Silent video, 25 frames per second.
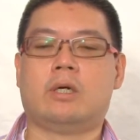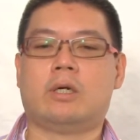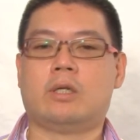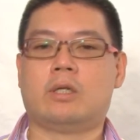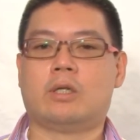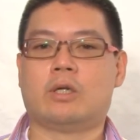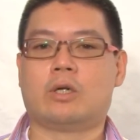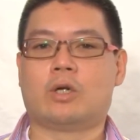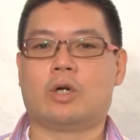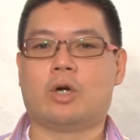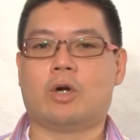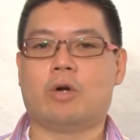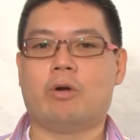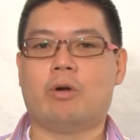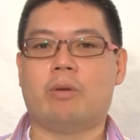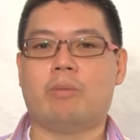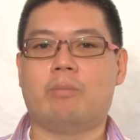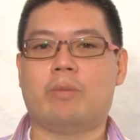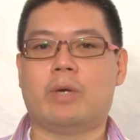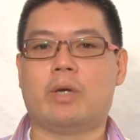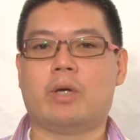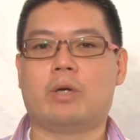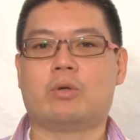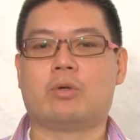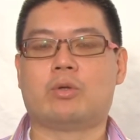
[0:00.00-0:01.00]
The current
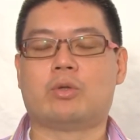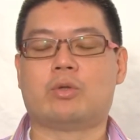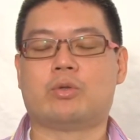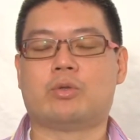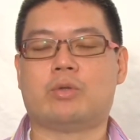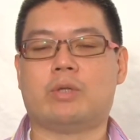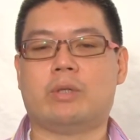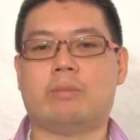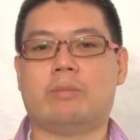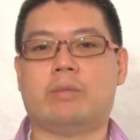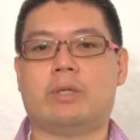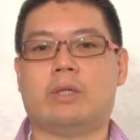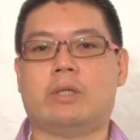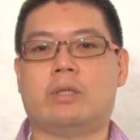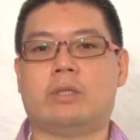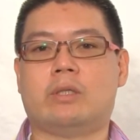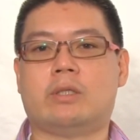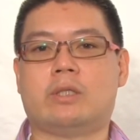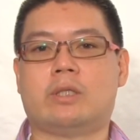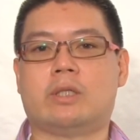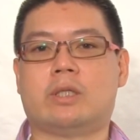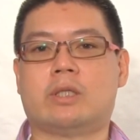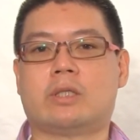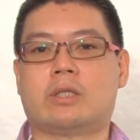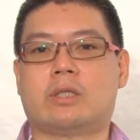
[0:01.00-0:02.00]
medical treatment
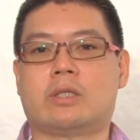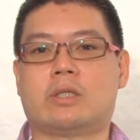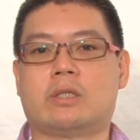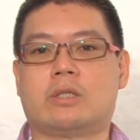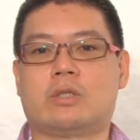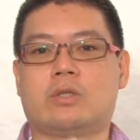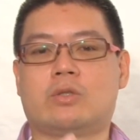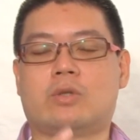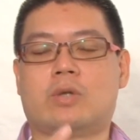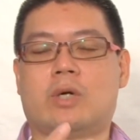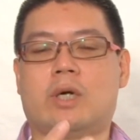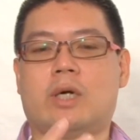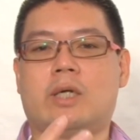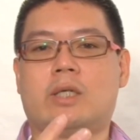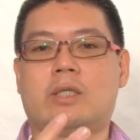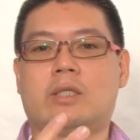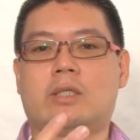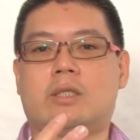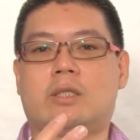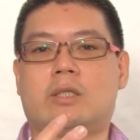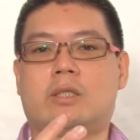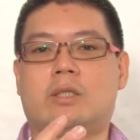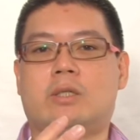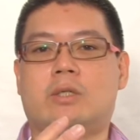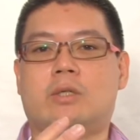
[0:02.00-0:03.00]
just
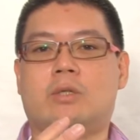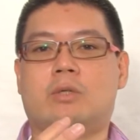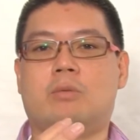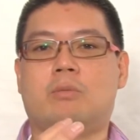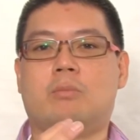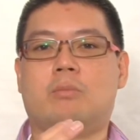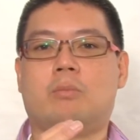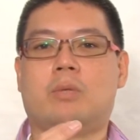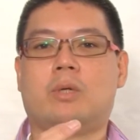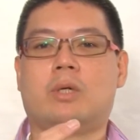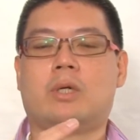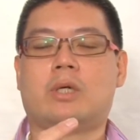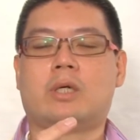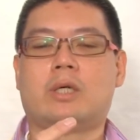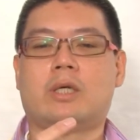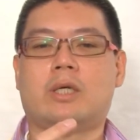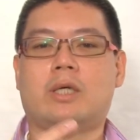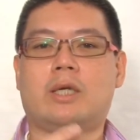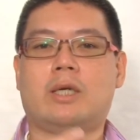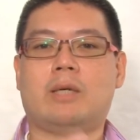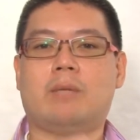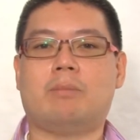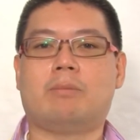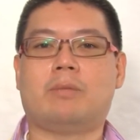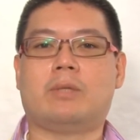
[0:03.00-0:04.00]
tries to
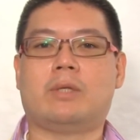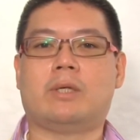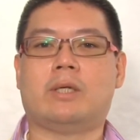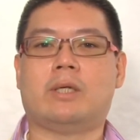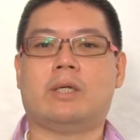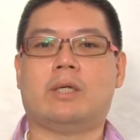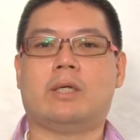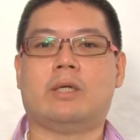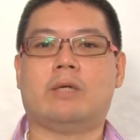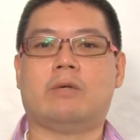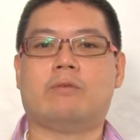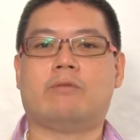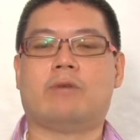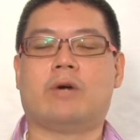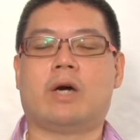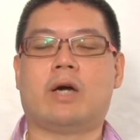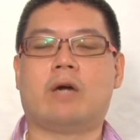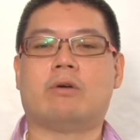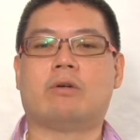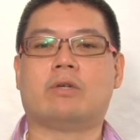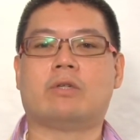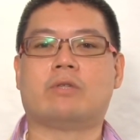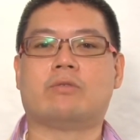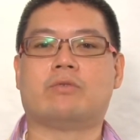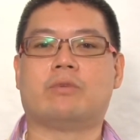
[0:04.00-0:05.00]
keep the
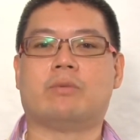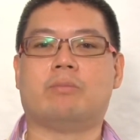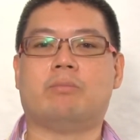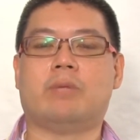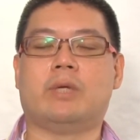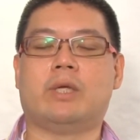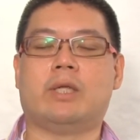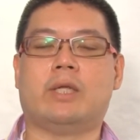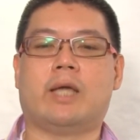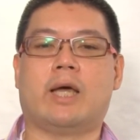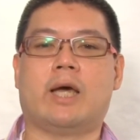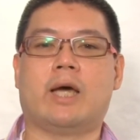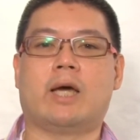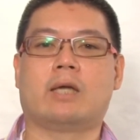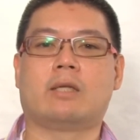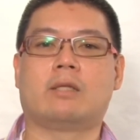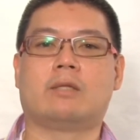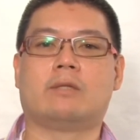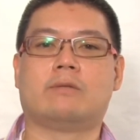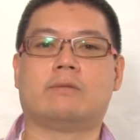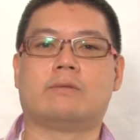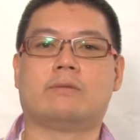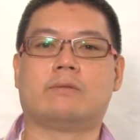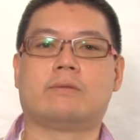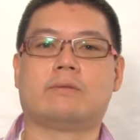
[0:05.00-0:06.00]
virus from being active.